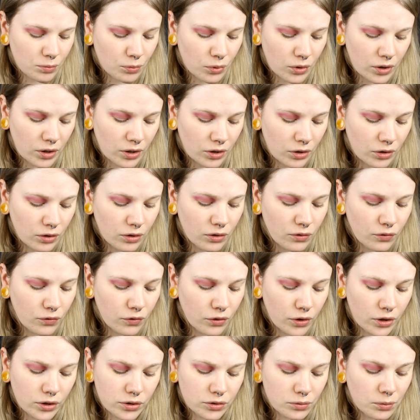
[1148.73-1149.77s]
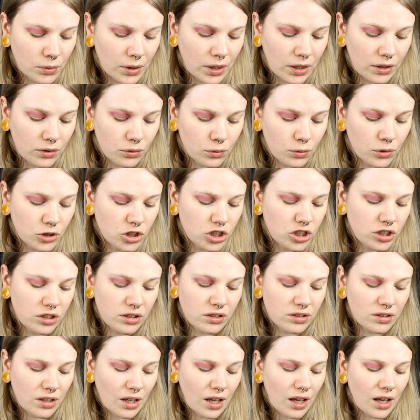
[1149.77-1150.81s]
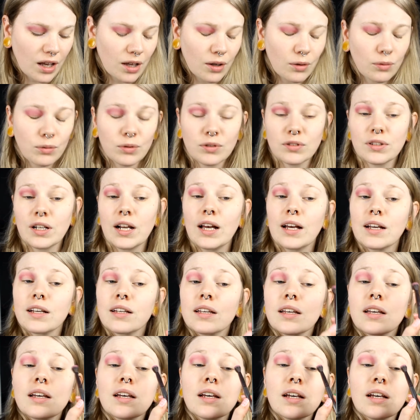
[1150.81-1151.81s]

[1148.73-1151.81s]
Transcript: pretty good first when I swatched this I was like